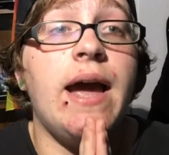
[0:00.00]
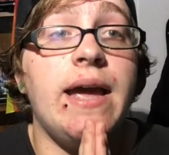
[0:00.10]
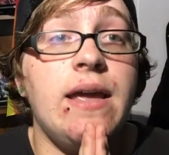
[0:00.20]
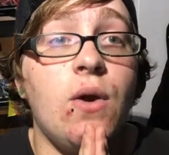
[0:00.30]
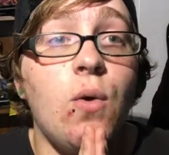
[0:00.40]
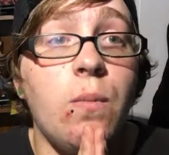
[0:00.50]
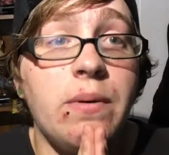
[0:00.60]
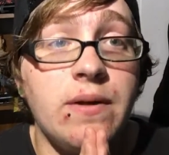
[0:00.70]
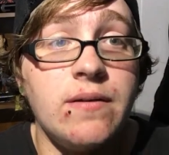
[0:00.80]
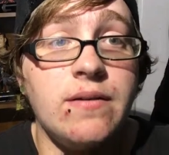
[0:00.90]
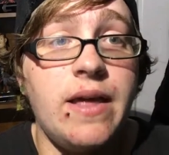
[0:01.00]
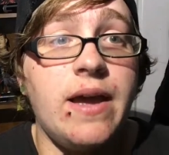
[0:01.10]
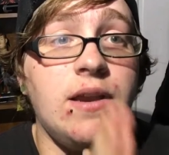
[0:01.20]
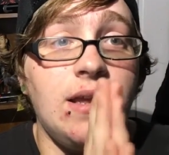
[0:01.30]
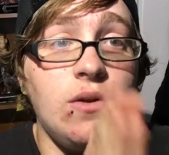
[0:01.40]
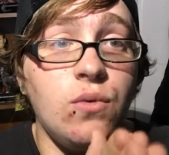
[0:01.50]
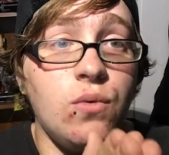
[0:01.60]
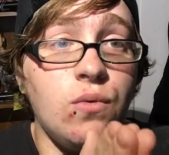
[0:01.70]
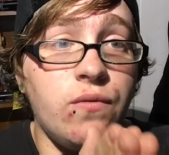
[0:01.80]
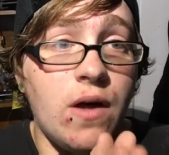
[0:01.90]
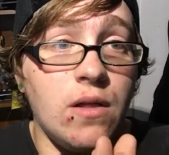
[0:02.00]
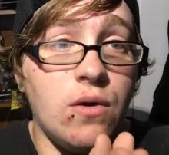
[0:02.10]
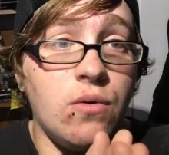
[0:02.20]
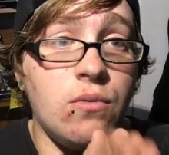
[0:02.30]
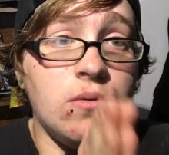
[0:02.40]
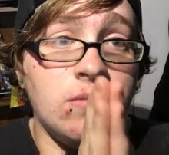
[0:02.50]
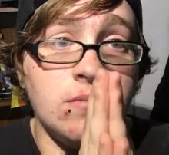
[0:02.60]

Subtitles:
I hope that you follow